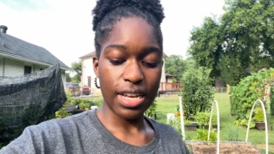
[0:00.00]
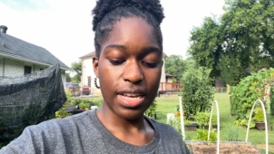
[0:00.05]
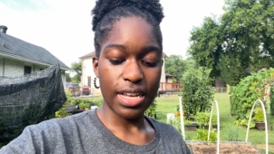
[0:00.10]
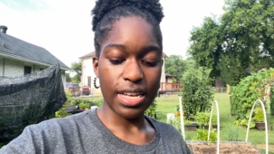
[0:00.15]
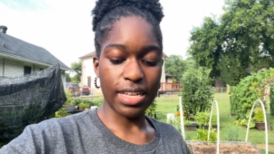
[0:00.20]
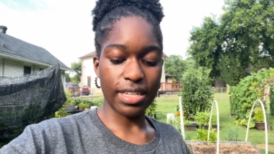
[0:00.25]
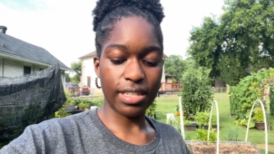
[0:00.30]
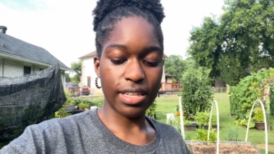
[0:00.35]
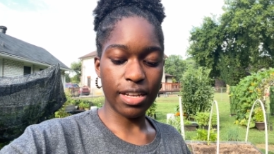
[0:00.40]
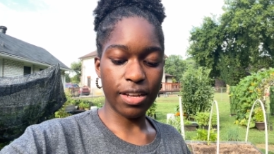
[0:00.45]

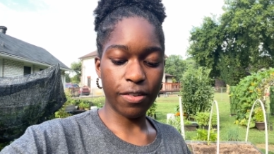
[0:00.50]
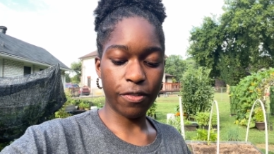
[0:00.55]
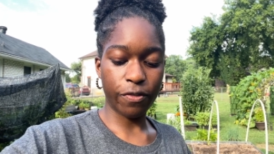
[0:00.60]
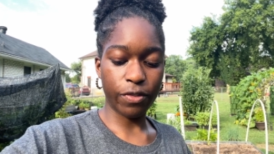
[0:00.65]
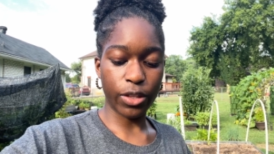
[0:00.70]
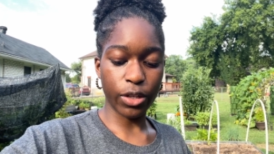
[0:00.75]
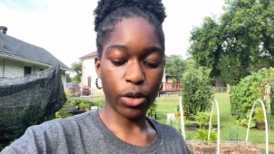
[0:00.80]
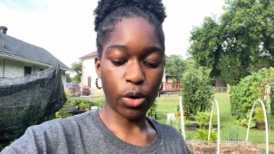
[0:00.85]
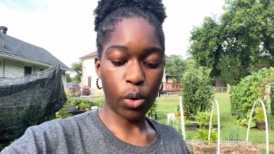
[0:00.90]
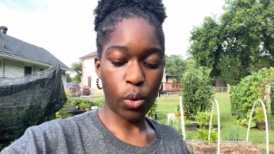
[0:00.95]
is if
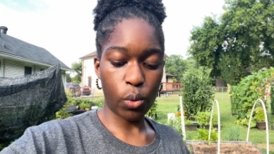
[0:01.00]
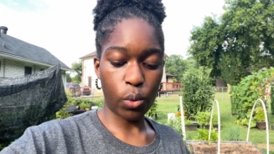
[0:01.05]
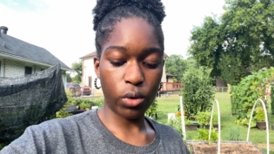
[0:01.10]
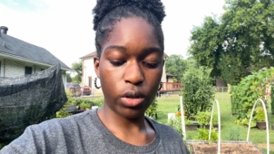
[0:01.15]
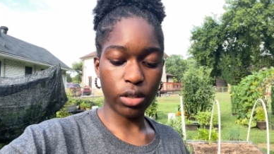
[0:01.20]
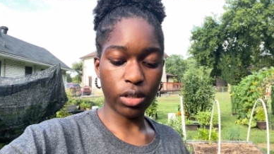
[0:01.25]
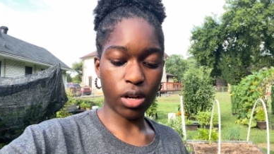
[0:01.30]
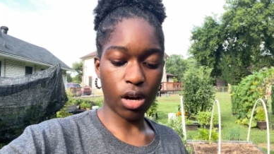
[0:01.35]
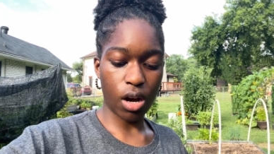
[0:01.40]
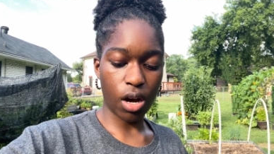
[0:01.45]
the
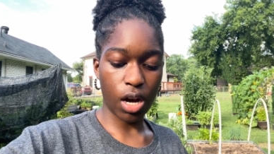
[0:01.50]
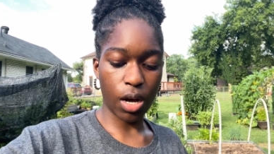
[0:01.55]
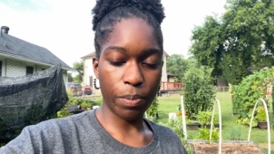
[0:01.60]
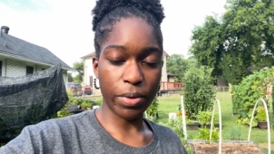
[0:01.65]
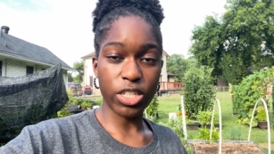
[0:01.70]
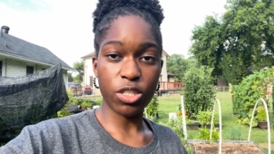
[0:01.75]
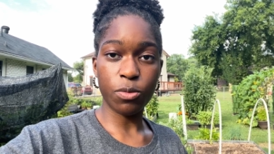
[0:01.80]
corn cob is